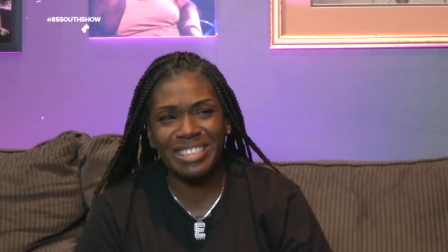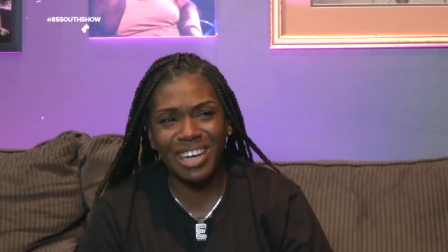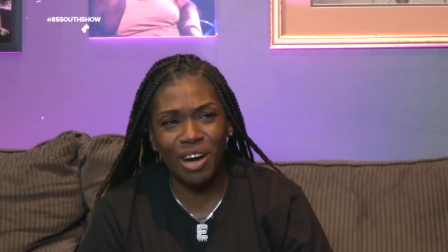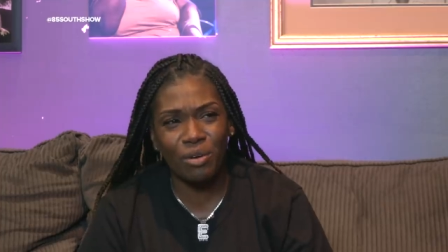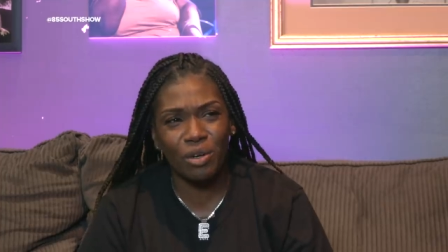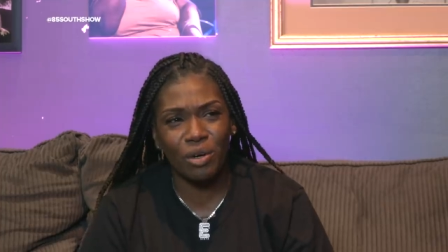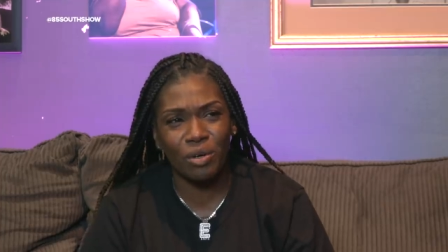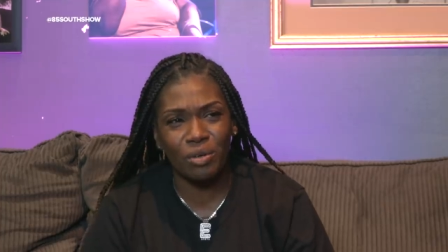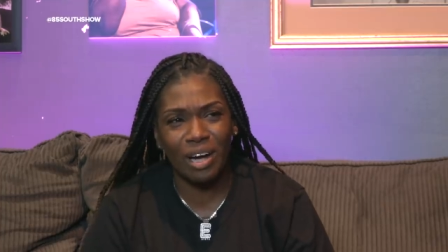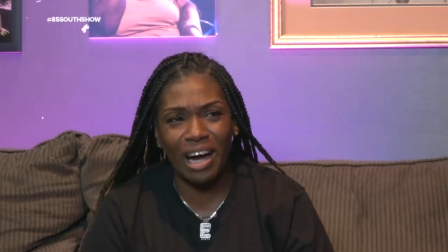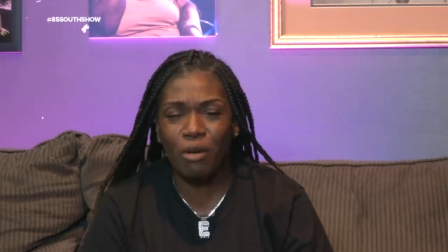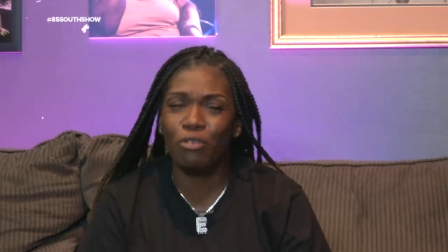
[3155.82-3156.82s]
talk though?
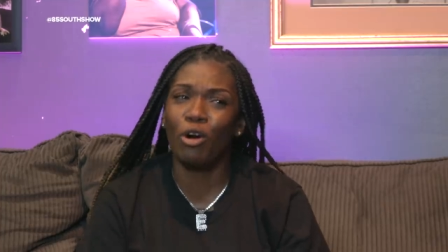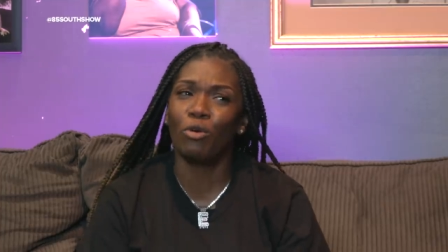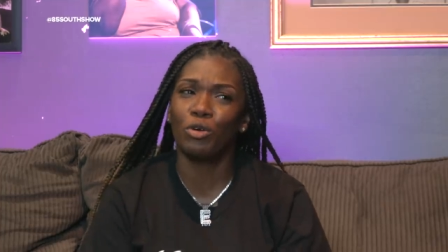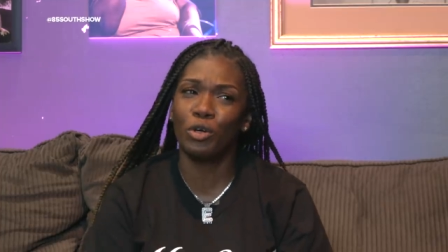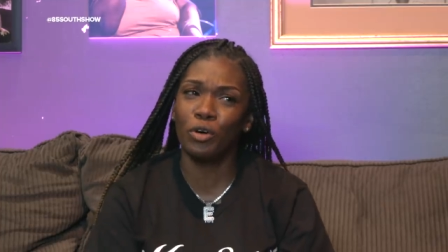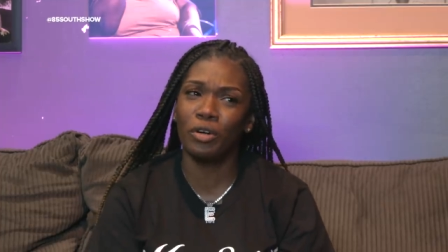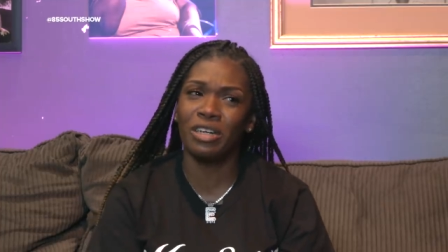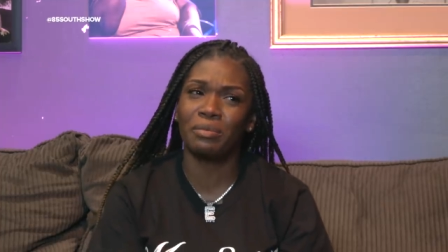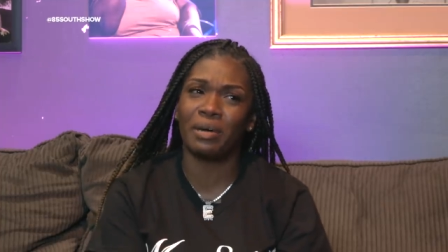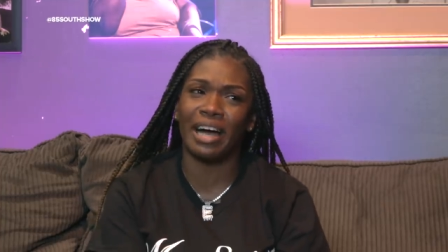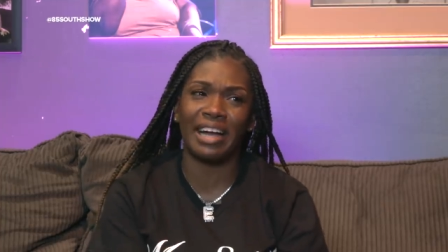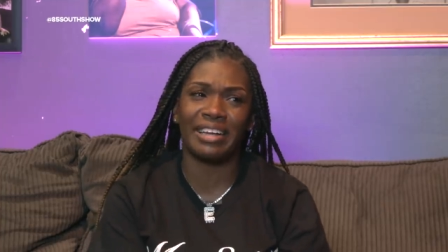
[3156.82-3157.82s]
I was gonna Google
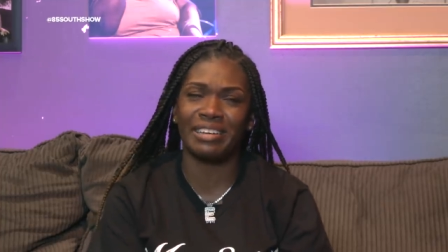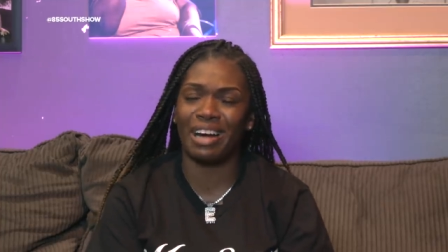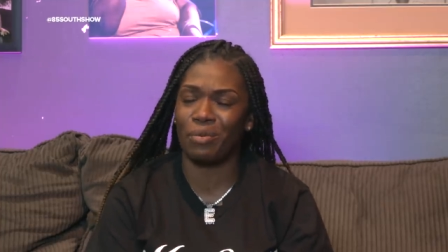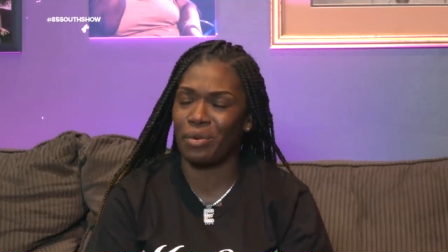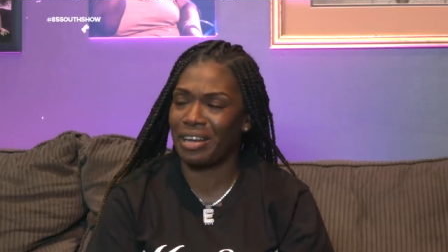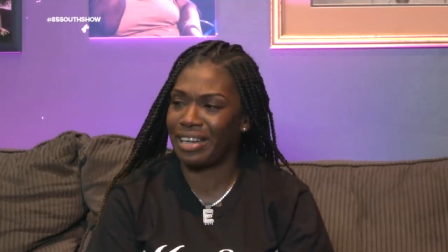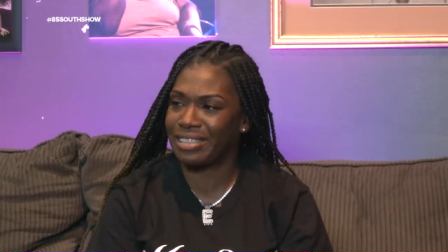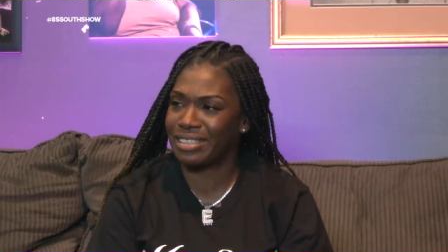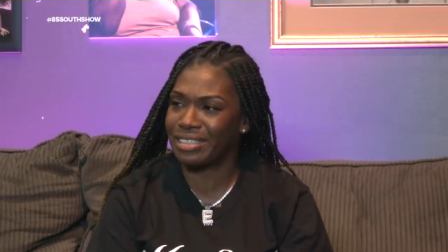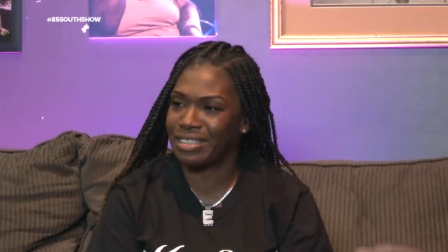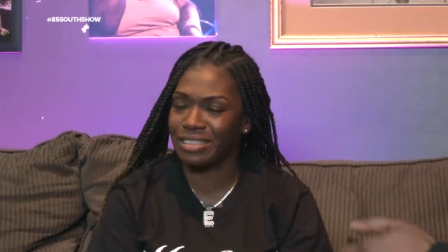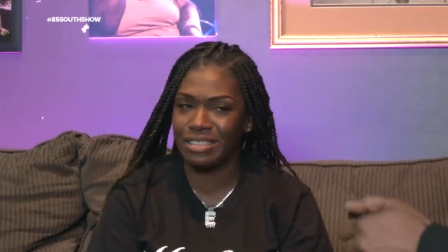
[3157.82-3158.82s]
it, but I, ain't, I Parents, ran out.
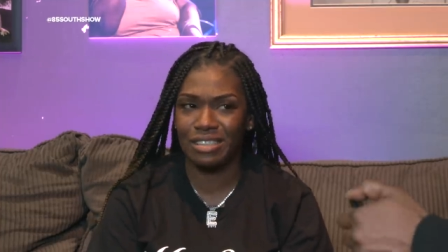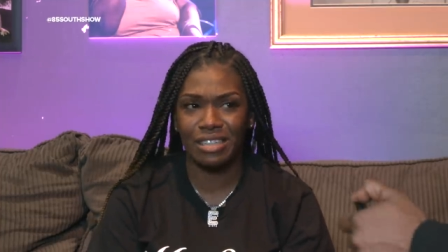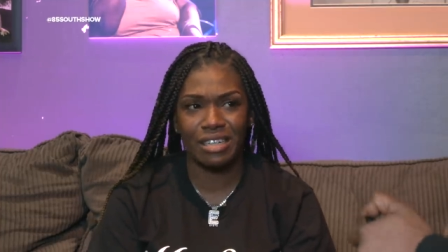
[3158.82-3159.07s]
They can say